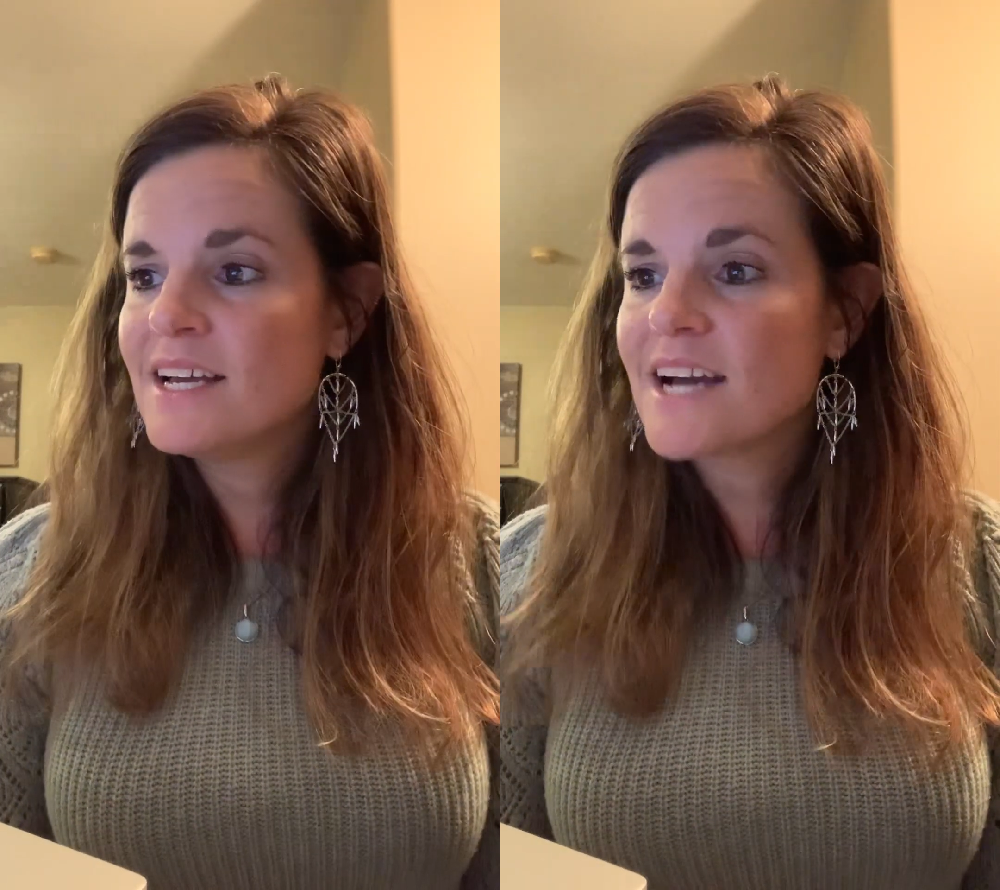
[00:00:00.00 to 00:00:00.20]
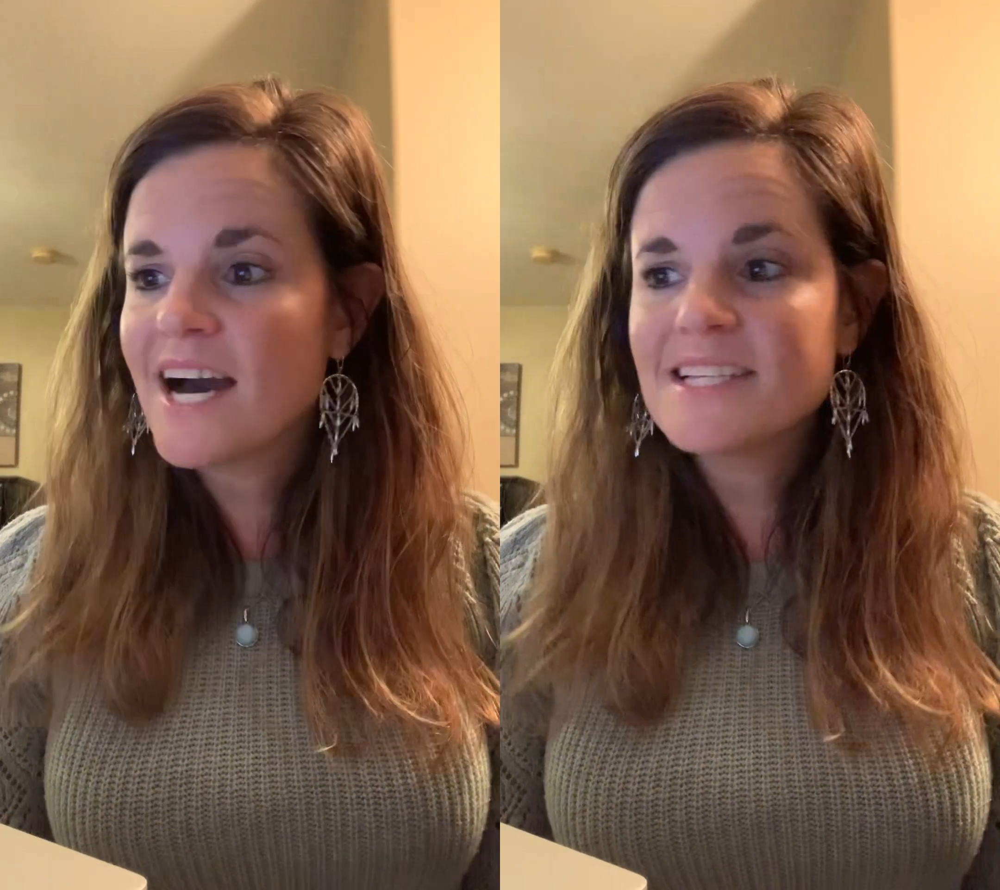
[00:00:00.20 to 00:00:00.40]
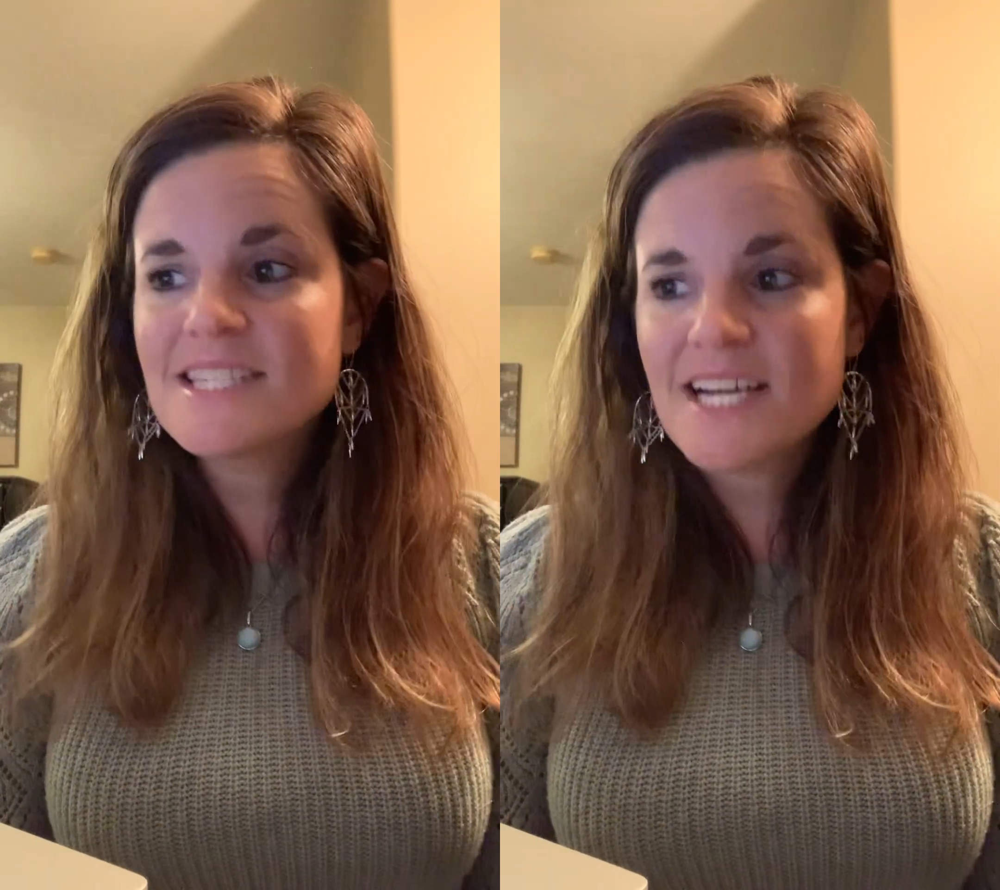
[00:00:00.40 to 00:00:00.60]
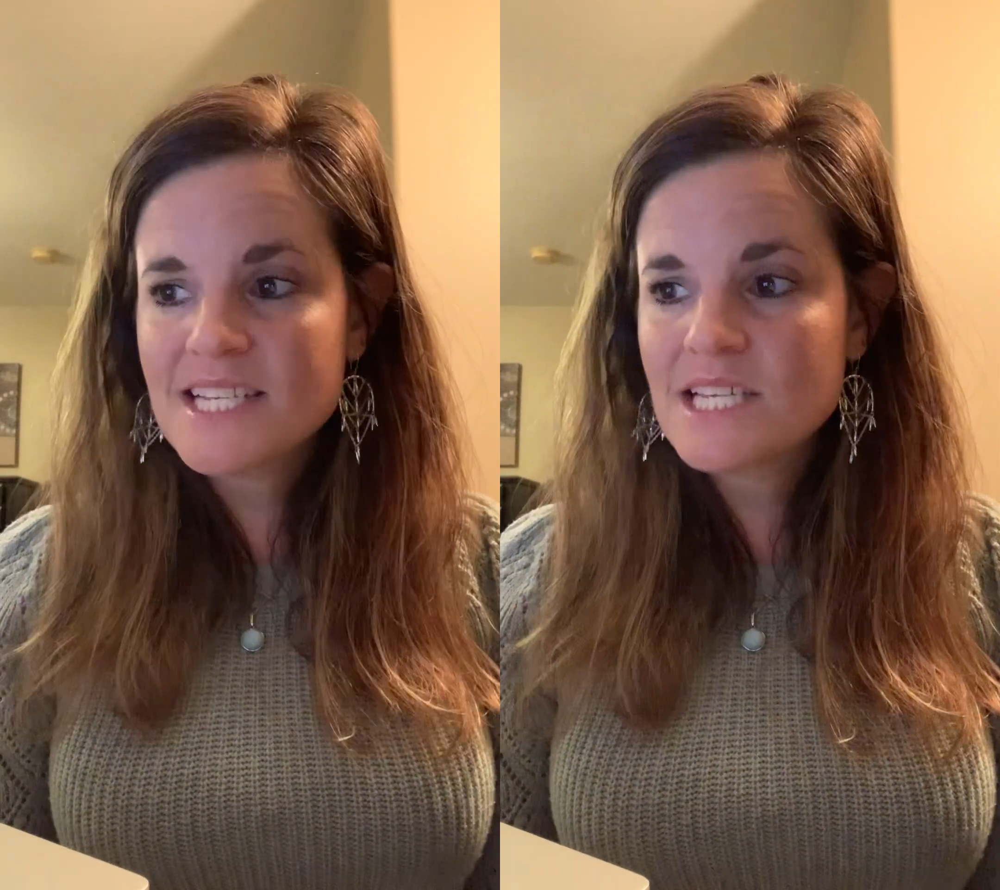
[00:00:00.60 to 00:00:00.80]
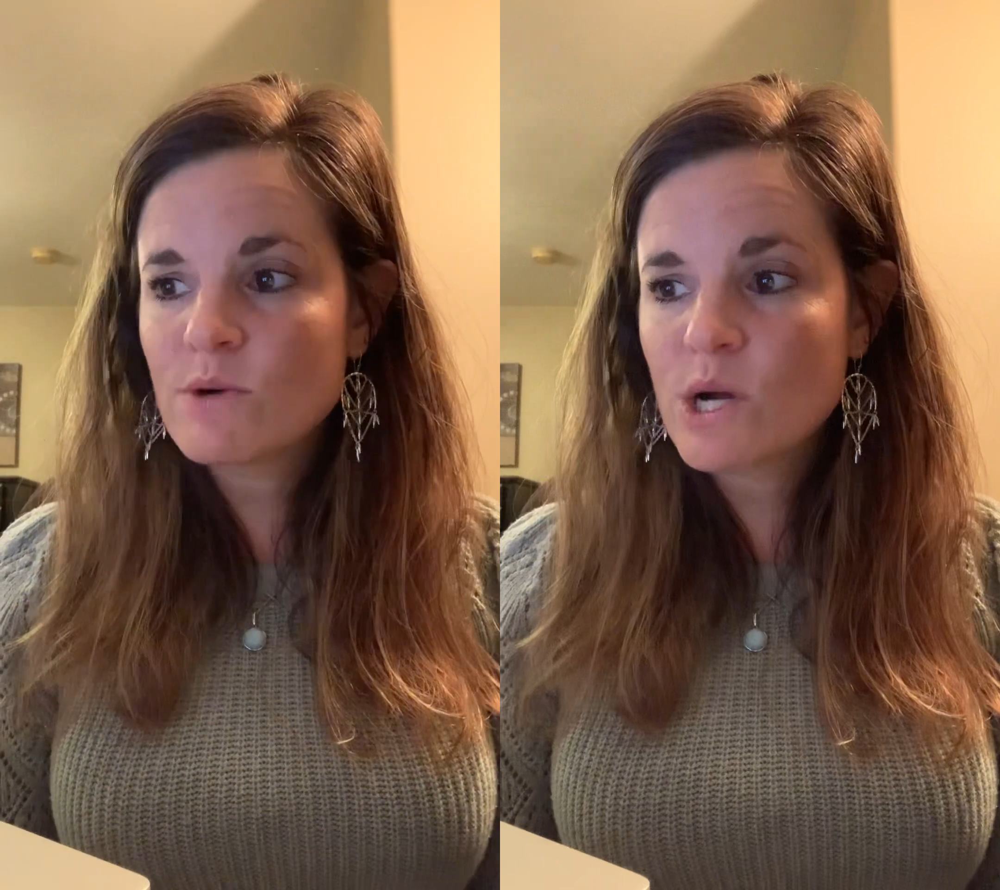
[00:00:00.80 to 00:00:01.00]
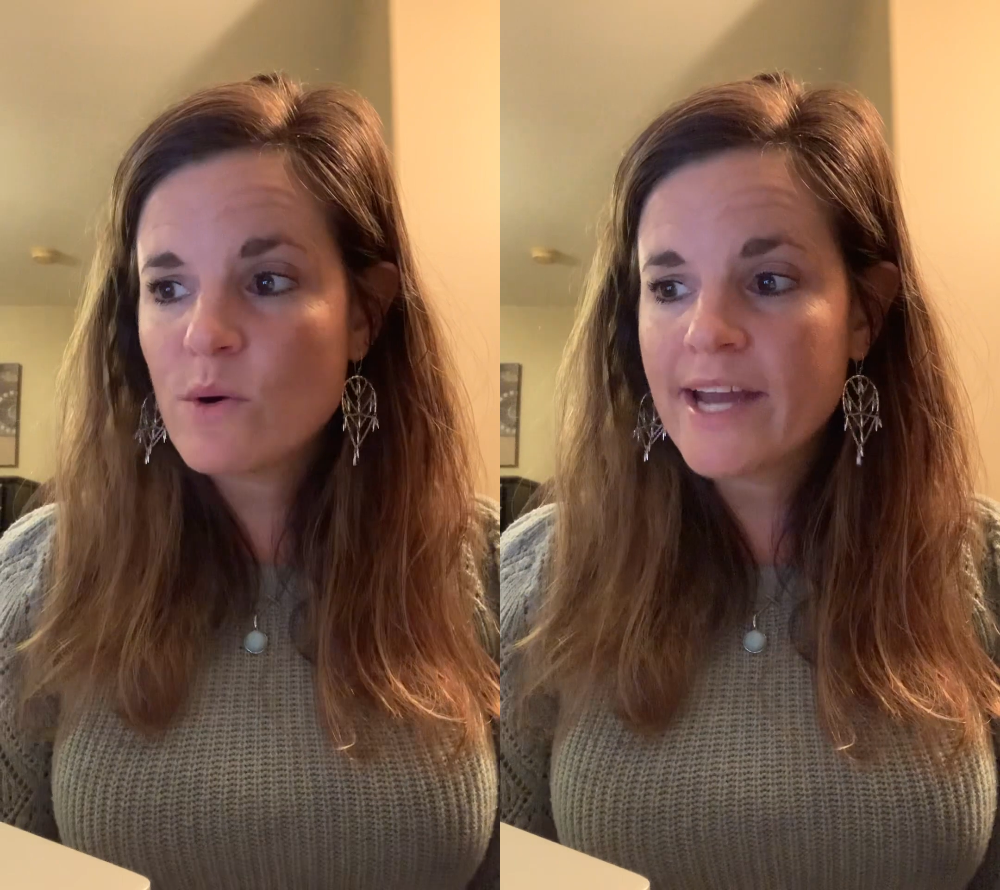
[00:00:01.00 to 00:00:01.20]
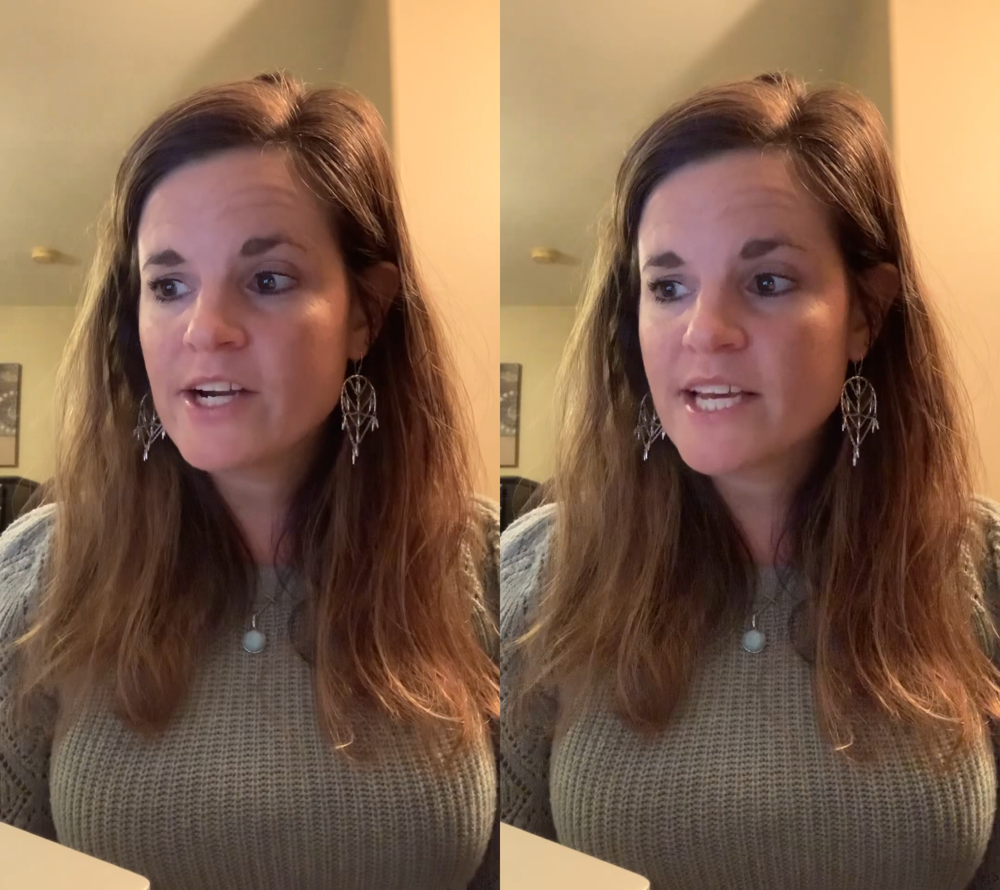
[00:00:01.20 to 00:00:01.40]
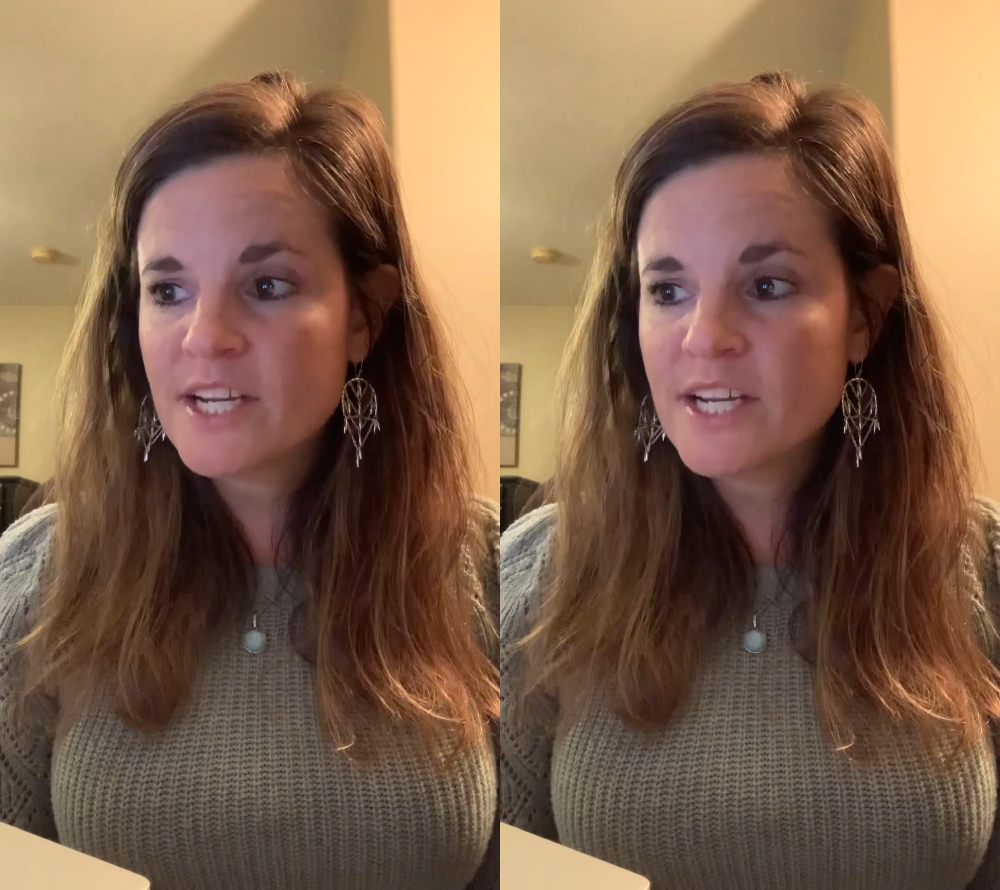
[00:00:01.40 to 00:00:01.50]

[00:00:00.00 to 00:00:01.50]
God doesn't require an